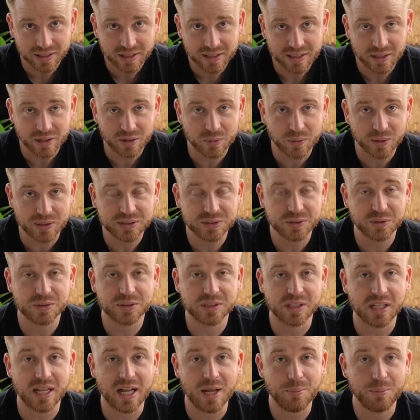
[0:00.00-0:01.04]
Now Crystal's
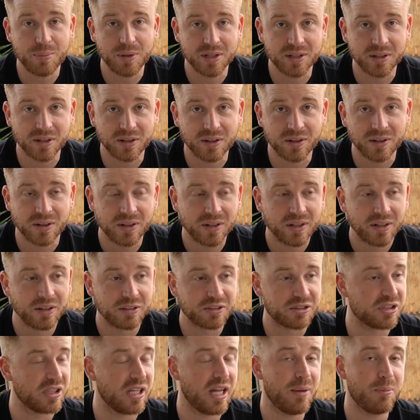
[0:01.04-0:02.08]
a lot bigger,
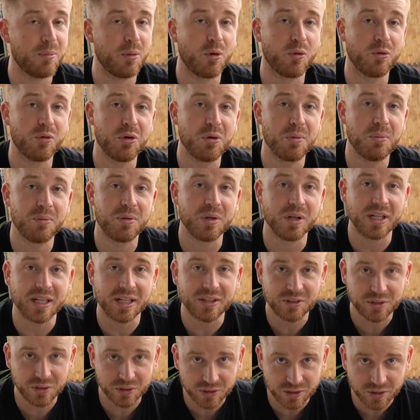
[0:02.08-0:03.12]
there's a lot more room to
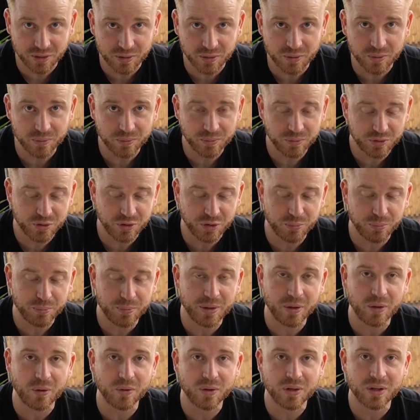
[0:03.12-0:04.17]
get to the
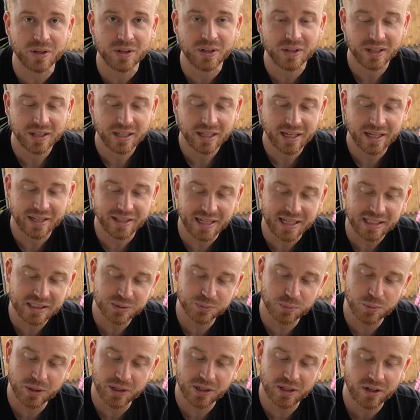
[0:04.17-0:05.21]
milk, and that's
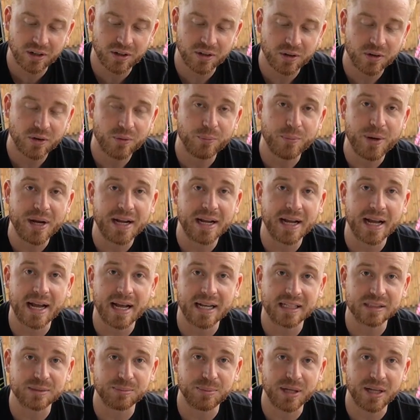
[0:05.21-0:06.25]
where Minka
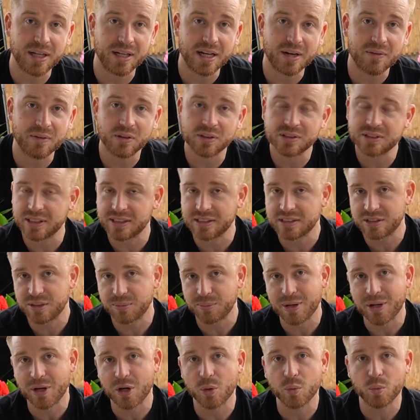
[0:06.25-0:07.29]
has been ever since
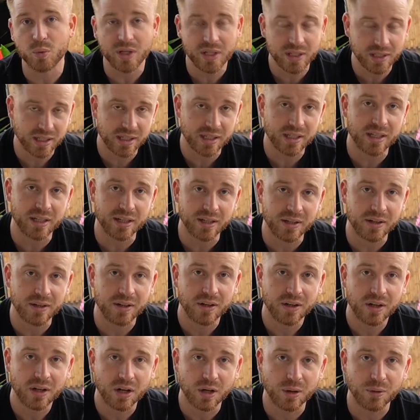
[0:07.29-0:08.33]
about a week in.
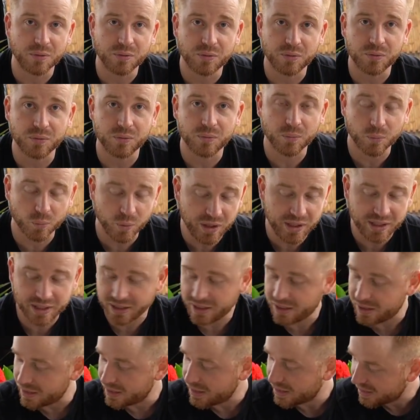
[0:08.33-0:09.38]
A week
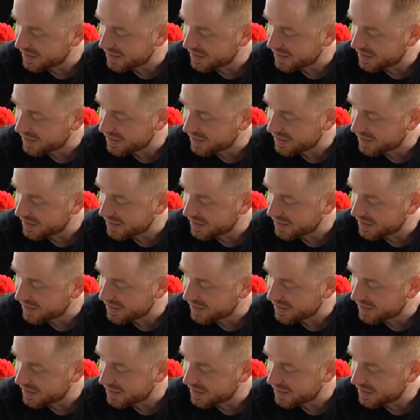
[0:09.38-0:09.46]
in.